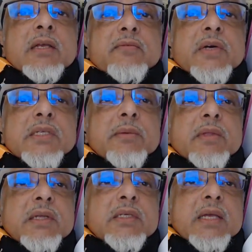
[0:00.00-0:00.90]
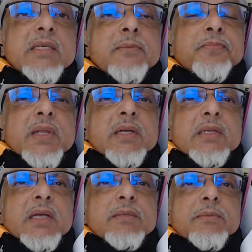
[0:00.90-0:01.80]
Verse number 3 says,
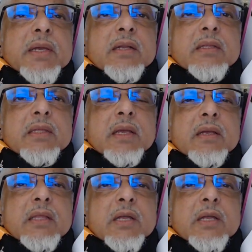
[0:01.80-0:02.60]
"Does man think